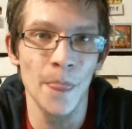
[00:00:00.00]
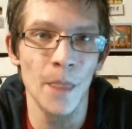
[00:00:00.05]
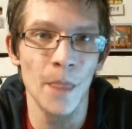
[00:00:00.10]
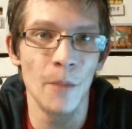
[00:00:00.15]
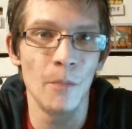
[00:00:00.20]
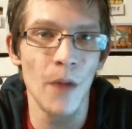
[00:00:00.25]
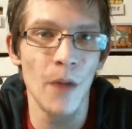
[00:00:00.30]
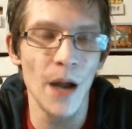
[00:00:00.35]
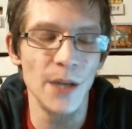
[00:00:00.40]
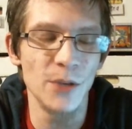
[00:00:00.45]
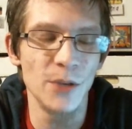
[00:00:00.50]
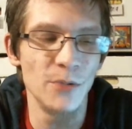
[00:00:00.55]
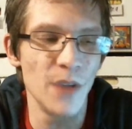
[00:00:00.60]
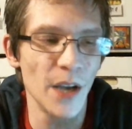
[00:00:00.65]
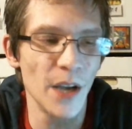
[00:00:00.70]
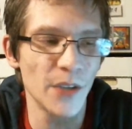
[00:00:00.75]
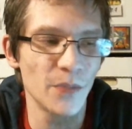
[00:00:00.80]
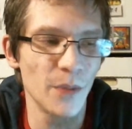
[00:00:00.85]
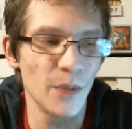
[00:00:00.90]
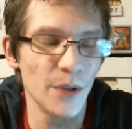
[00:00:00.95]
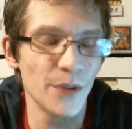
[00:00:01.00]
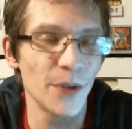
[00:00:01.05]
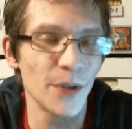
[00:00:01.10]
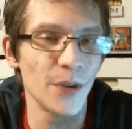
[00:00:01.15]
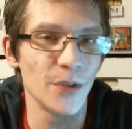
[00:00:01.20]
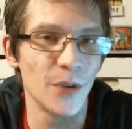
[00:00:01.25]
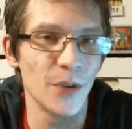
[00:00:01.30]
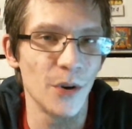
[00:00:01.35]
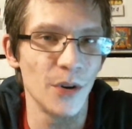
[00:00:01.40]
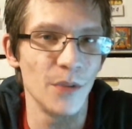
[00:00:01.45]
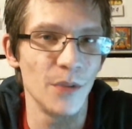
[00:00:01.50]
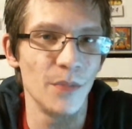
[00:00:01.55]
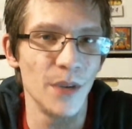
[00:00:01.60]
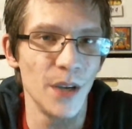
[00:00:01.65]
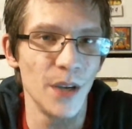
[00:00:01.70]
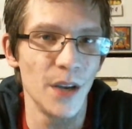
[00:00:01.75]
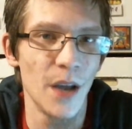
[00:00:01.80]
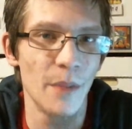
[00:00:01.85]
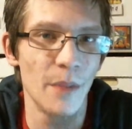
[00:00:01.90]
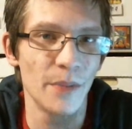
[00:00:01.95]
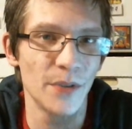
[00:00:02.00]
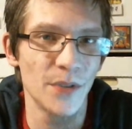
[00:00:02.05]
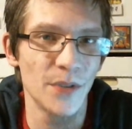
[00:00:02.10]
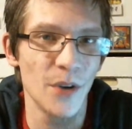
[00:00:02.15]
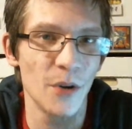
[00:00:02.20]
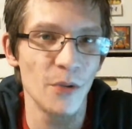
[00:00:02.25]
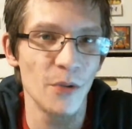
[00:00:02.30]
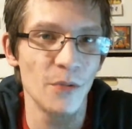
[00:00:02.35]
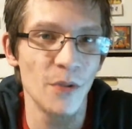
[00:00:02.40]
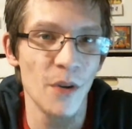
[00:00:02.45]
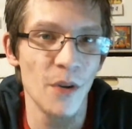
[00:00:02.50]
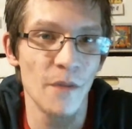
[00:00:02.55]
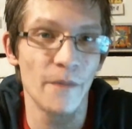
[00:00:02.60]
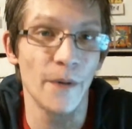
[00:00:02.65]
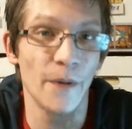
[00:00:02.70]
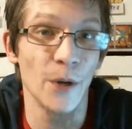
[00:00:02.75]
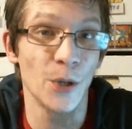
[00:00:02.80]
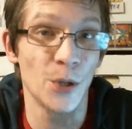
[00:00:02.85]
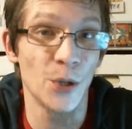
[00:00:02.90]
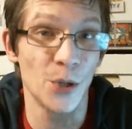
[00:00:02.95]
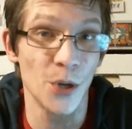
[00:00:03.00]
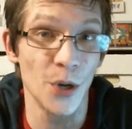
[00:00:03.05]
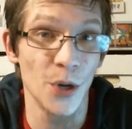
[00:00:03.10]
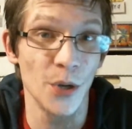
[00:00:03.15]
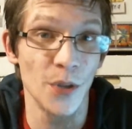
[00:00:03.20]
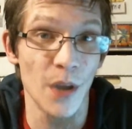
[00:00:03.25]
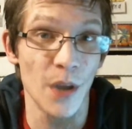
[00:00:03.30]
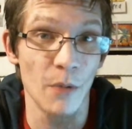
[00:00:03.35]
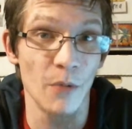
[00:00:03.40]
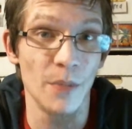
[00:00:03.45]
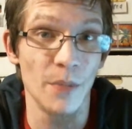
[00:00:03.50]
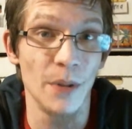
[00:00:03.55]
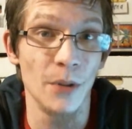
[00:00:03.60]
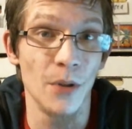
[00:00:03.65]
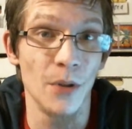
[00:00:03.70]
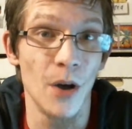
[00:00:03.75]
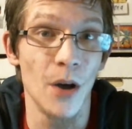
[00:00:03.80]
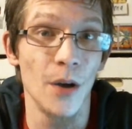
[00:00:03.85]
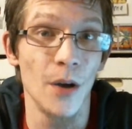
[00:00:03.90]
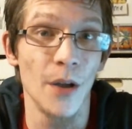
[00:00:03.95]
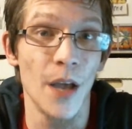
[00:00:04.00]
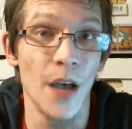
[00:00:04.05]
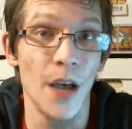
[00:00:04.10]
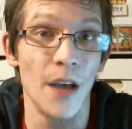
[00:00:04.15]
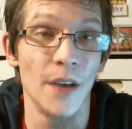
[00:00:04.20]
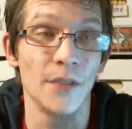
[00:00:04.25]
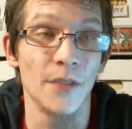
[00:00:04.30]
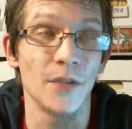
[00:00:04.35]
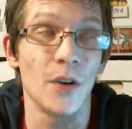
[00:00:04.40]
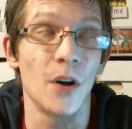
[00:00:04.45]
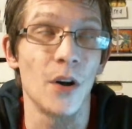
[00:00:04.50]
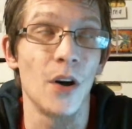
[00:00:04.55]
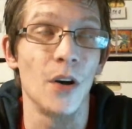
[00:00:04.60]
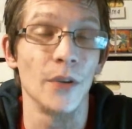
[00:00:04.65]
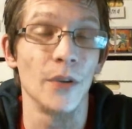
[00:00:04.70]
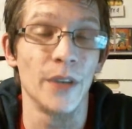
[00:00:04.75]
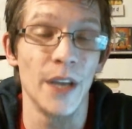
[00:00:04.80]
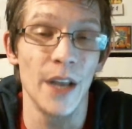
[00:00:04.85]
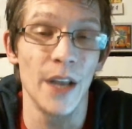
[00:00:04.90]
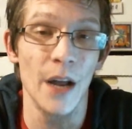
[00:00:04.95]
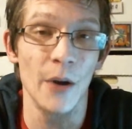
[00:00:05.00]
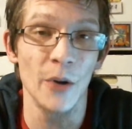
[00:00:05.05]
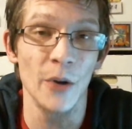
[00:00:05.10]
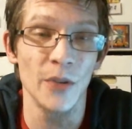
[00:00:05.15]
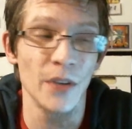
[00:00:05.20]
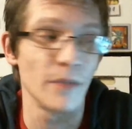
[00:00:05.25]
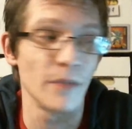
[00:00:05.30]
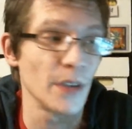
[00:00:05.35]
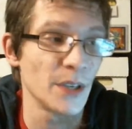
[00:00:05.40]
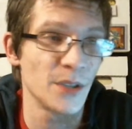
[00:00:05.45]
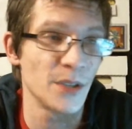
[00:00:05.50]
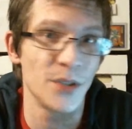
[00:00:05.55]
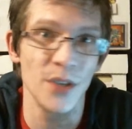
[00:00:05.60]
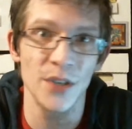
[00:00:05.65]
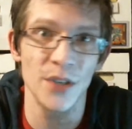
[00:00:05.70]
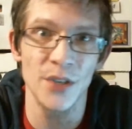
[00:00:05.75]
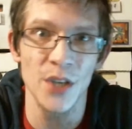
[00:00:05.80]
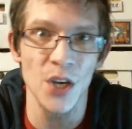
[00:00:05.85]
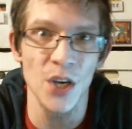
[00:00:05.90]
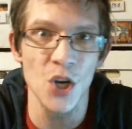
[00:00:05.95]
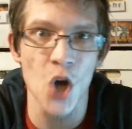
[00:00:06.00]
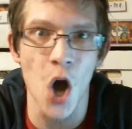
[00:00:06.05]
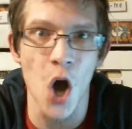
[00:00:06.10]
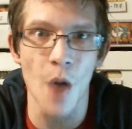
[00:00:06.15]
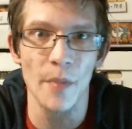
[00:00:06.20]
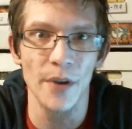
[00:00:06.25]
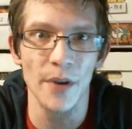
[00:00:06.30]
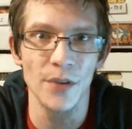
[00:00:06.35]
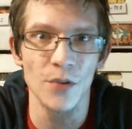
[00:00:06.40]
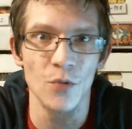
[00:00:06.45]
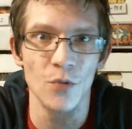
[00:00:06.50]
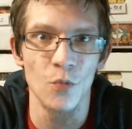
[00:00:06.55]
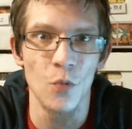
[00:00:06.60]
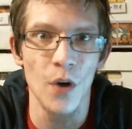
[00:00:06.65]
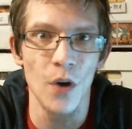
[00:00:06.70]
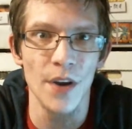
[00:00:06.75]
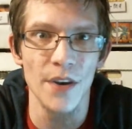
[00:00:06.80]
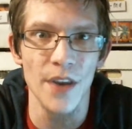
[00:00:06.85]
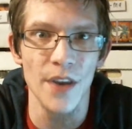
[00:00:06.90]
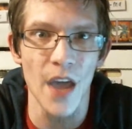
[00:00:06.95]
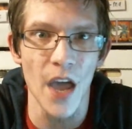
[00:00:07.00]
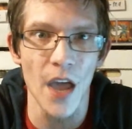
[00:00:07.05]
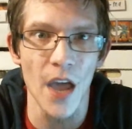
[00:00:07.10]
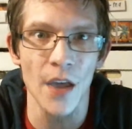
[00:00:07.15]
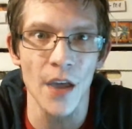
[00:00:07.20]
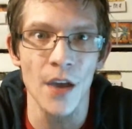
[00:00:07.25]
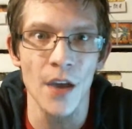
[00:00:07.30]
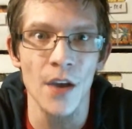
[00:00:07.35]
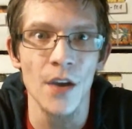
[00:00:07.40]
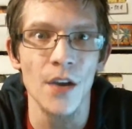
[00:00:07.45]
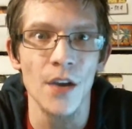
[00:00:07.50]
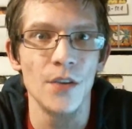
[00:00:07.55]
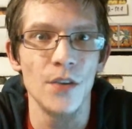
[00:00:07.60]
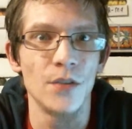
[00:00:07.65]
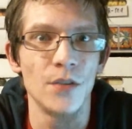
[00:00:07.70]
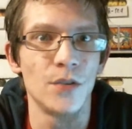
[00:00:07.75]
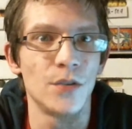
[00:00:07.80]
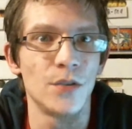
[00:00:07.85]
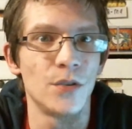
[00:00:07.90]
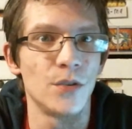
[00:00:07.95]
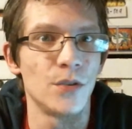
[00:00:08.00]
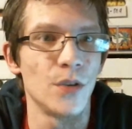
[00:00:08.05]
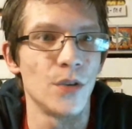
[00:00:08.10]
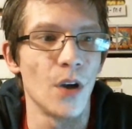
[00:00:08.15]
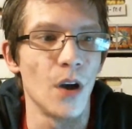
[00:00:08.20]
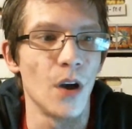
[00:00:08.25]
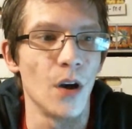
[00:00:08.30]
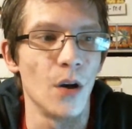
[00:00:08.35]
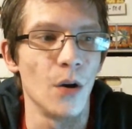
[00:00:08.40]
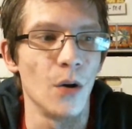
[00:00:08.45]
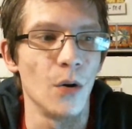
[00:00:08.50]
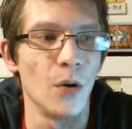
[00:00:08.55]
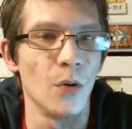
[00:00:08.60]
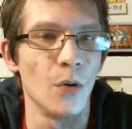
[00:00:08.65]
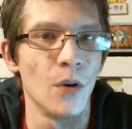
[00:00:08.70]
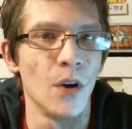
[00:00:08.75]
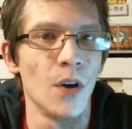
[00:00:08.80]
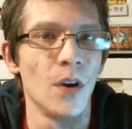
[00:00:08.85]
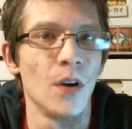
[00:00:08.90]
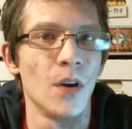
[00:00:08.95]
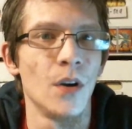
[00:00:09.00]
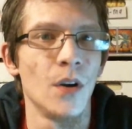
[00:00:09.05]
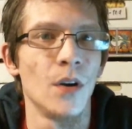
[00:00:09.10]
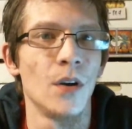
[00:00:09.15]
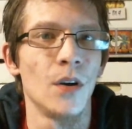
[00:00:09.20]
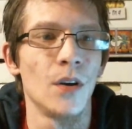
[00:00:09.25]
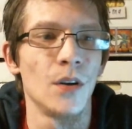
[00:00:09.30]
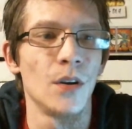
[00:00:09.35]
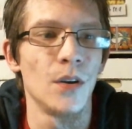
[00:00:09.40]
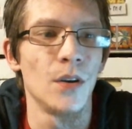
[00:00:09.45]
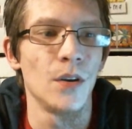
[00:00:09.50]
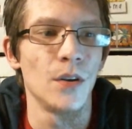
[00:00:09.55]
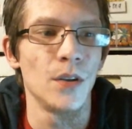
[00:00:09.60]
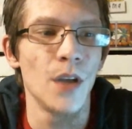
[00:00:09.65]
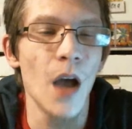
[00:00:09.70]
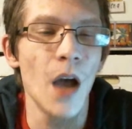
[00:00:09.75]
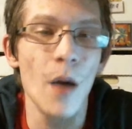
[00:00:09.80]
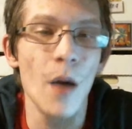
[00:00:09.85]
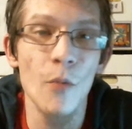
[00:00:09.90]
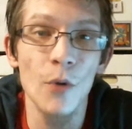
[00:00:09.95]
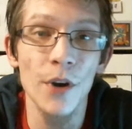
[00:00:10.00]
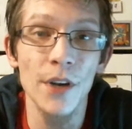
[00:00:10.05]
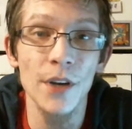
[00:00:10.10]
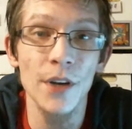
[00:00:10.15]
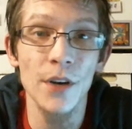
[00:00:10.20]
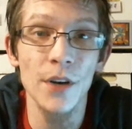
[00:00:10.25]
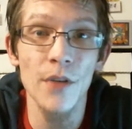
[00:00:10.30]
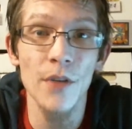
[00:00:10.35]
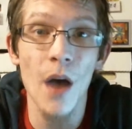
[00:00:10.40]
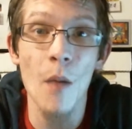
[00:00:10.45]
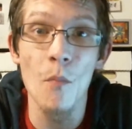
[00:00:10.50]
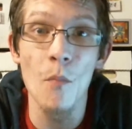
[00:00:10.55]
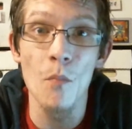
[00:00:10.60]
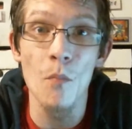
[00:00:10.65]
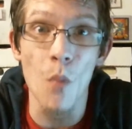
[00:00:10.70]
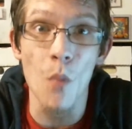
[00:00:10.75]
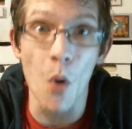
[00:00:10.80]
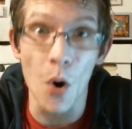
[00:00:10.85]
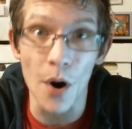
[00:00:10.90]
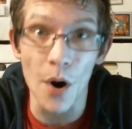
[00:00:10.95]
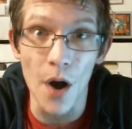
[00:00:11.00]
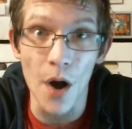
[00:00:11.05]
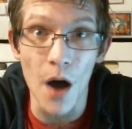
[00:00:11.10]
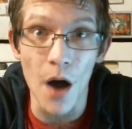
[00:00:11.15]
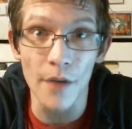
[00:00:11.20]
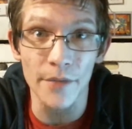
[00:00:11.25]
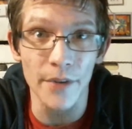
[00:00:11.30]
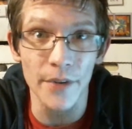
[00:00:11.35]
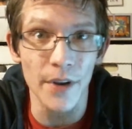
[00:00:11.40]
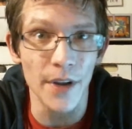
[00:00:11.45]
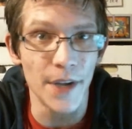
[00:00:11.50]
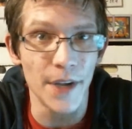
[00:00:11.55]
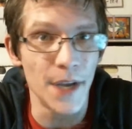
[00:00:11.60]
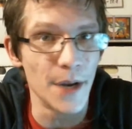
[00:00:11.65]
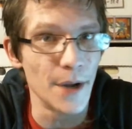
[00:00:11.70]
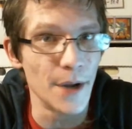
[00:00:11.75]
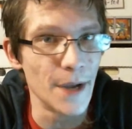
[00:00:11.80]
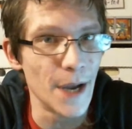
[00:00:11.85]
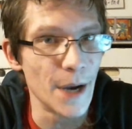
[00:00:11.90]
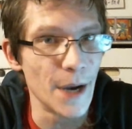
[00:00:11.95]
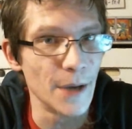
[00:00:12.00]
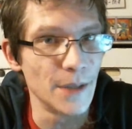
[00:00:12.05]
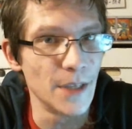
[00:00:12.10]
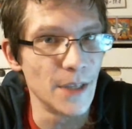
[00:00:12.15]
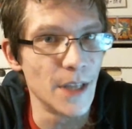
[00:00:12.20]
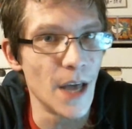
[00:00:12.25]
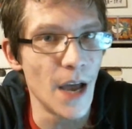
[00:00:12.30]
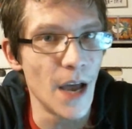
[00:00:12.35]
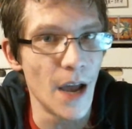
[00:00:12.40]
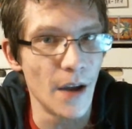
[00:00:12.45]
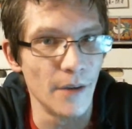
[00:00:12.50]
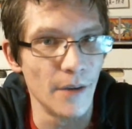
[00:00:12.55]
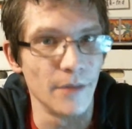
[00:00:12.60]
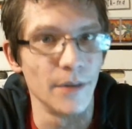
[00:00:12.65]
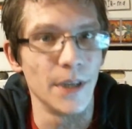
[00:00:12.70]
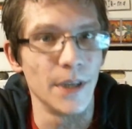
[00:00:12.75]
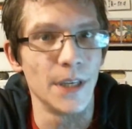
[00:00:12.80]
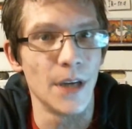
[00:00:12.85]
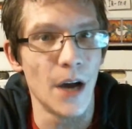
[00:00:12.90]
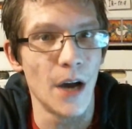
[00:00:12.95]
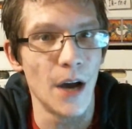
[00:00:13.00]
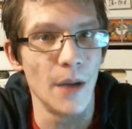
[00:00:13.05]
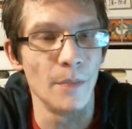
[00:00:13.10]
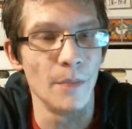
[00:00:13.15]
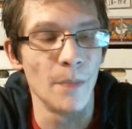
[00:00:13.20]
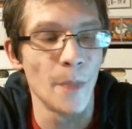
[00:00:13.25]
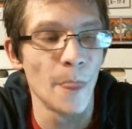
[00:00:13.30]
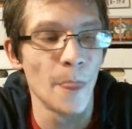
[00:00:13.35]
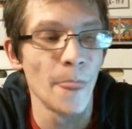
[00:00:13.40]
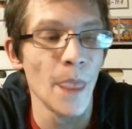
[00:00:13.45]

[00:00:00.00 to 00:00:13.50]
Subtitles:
Mind you, next month there's going to be an episode for sure that will be long as all get out, because I have like 16 comics in one day. So yeah, I'm working to do that more often. I cannot guarantee that every time.